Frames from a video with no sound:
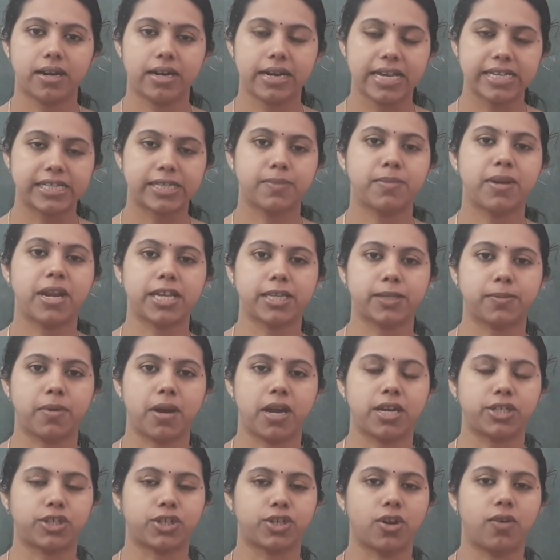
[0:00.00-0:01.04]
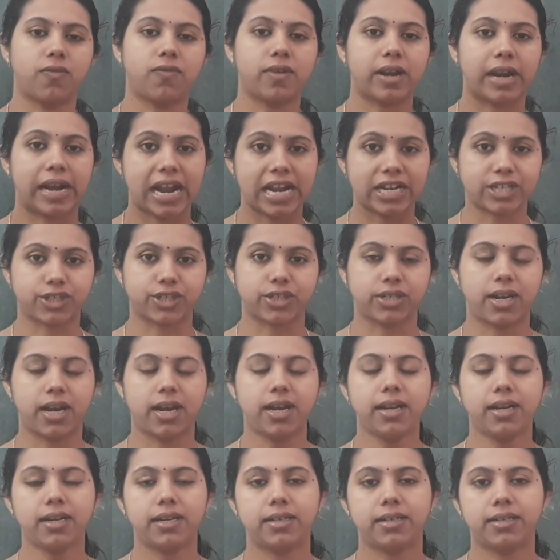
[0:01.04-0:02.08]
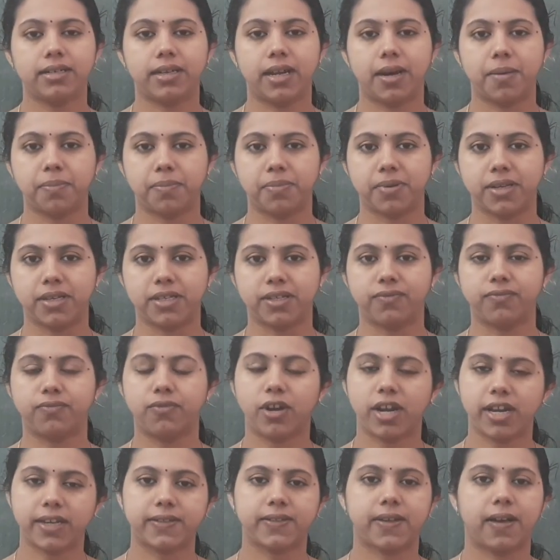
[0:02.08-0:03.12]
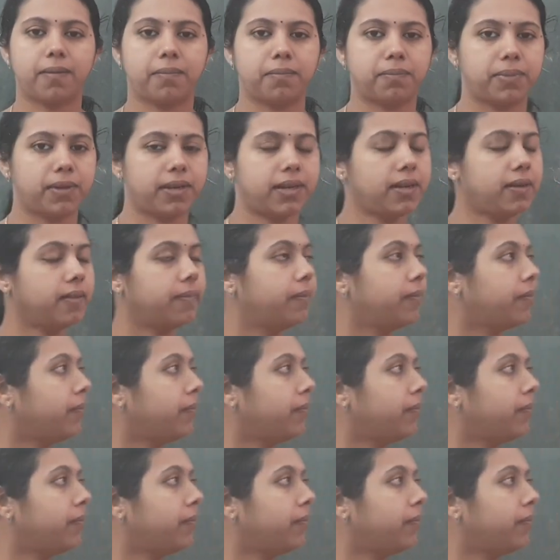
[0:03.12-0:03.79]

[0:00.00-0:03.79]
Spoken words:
decimal expansion of rational numbers. For example,